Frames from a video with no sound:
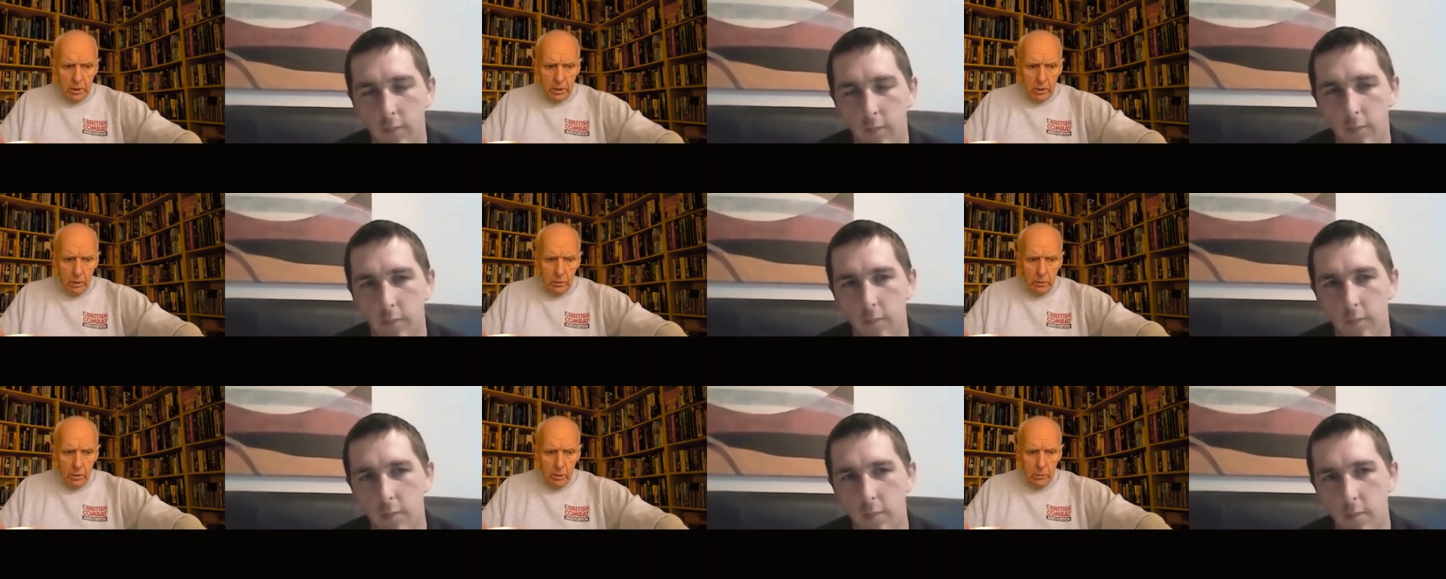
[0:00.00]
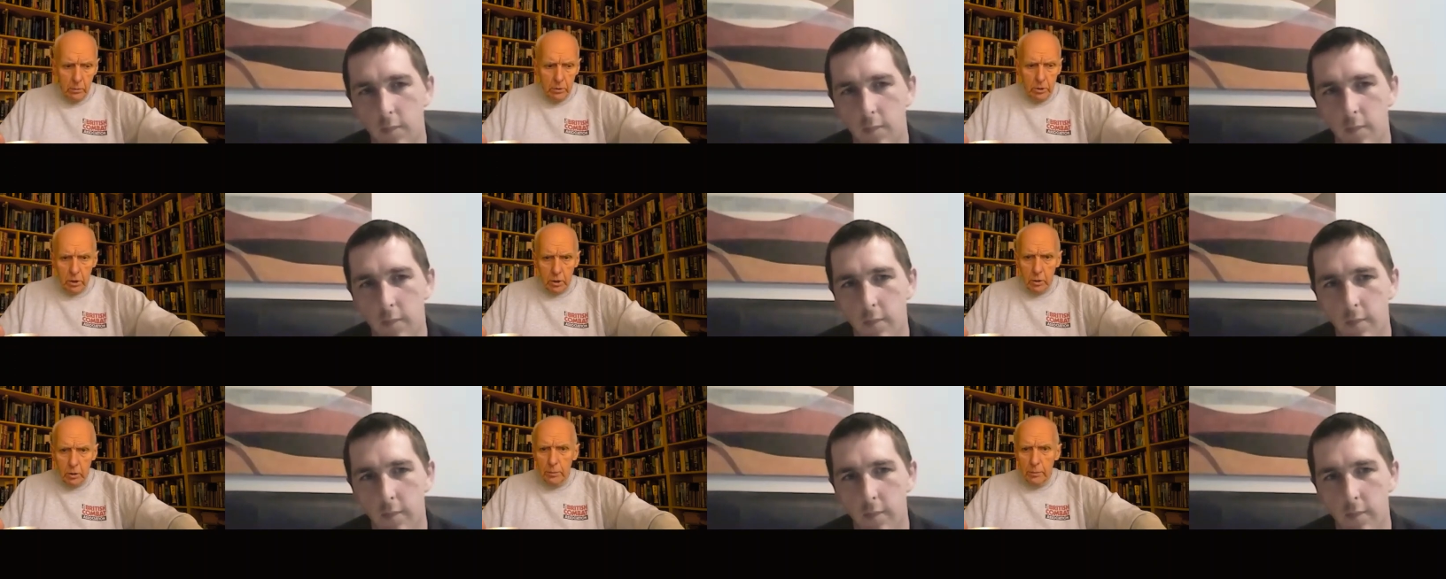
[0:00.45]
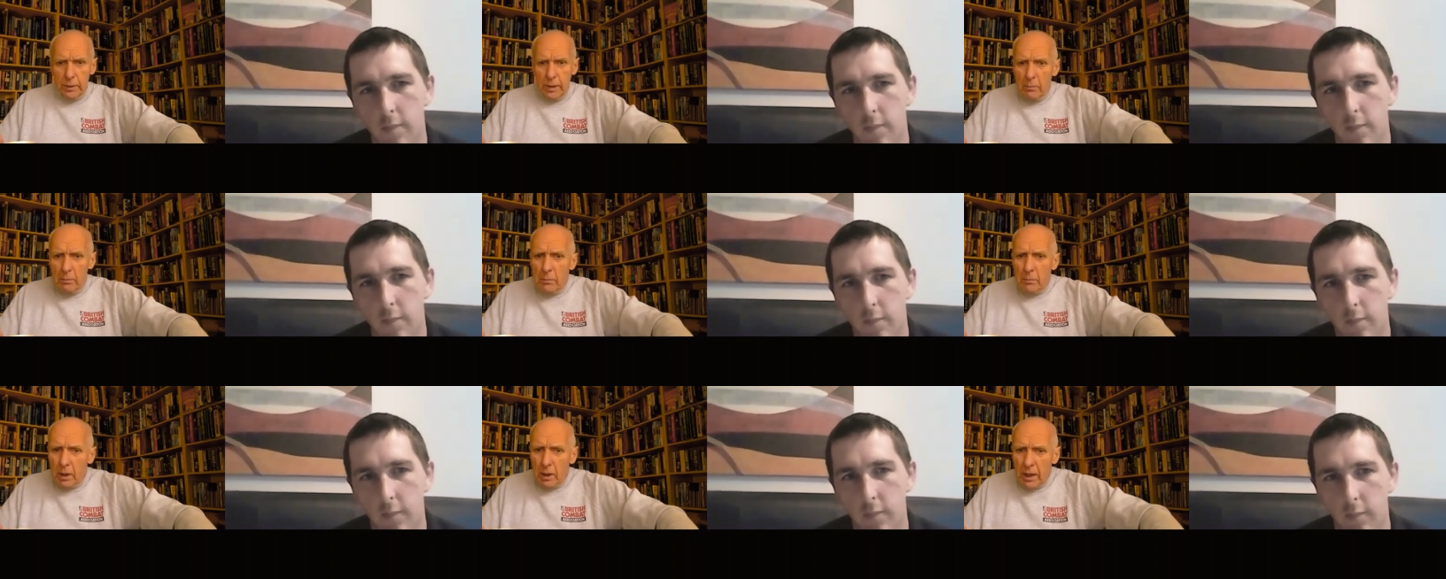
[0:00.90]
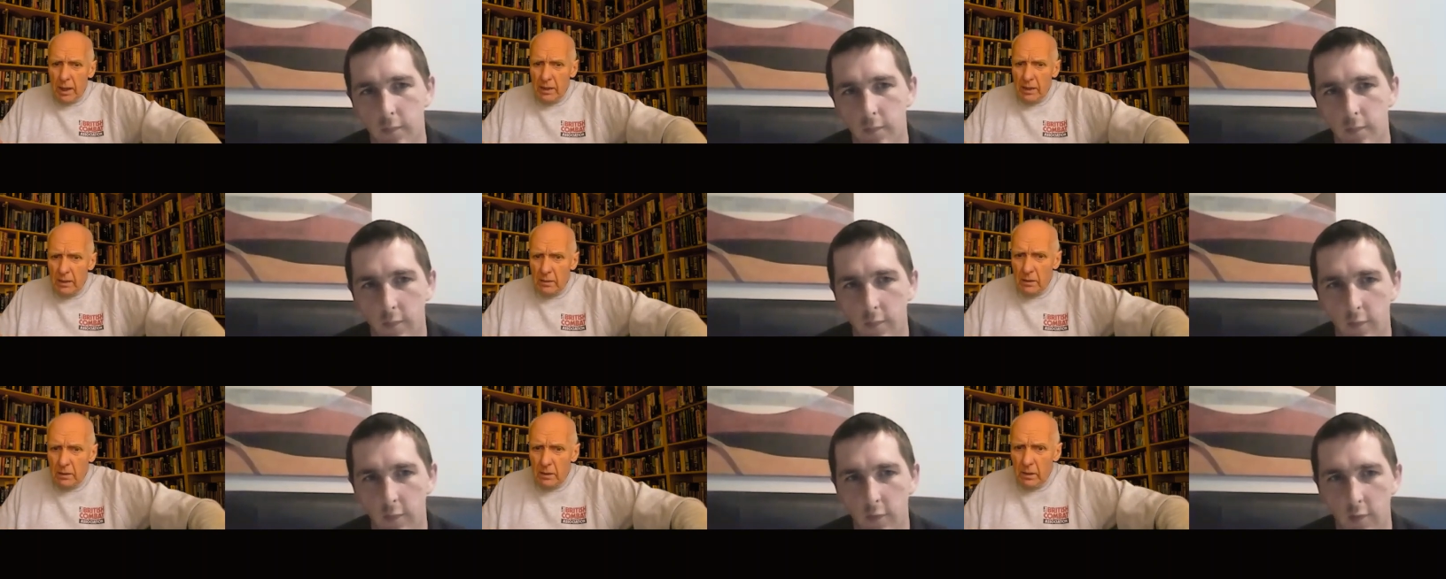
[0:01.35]
Speaker 1: on YouTube and emulate.
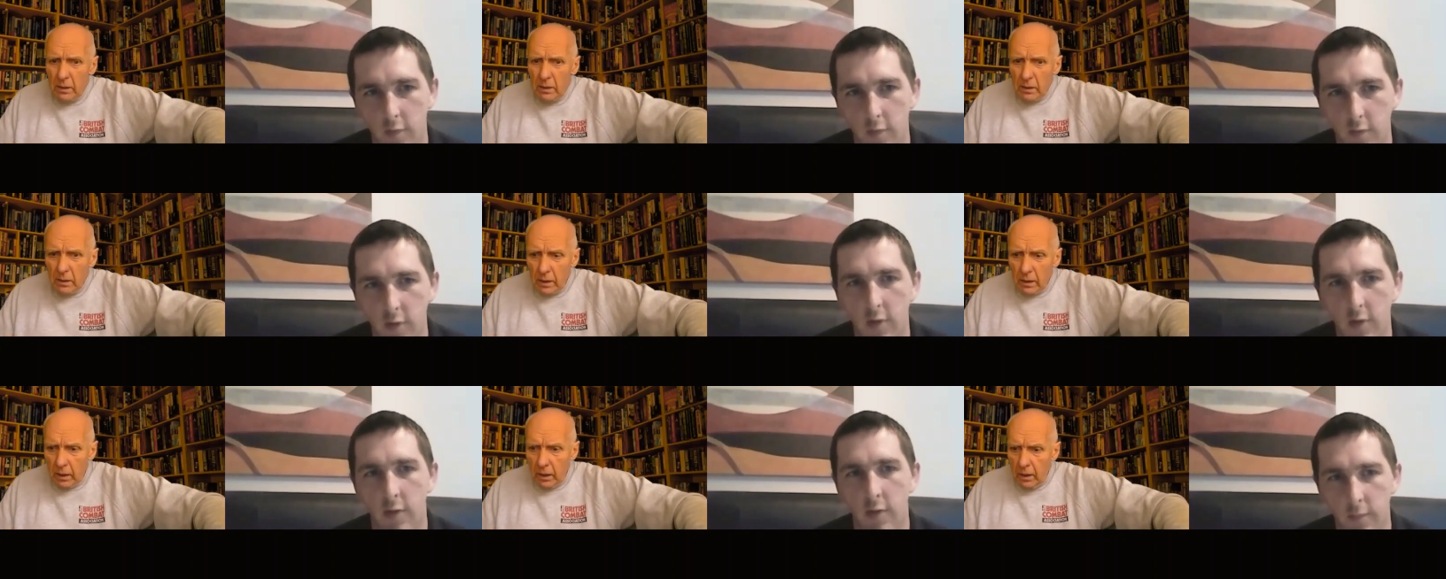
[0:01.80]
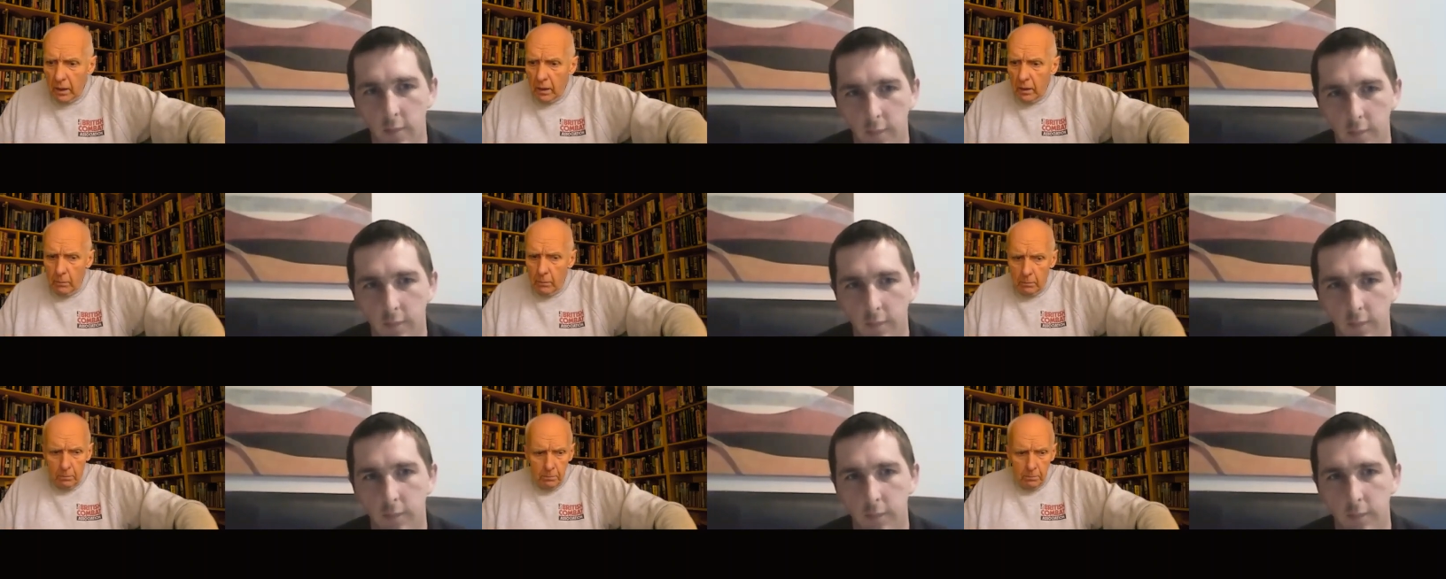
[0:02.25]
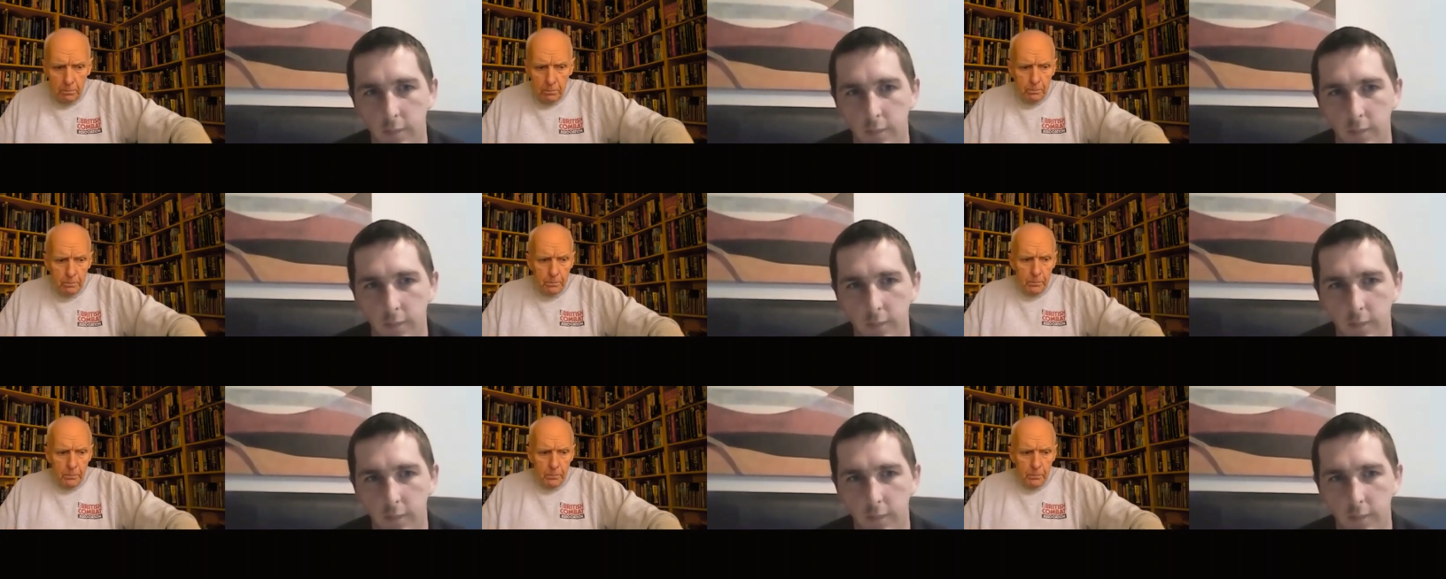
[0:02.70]
Mm. Um, mm.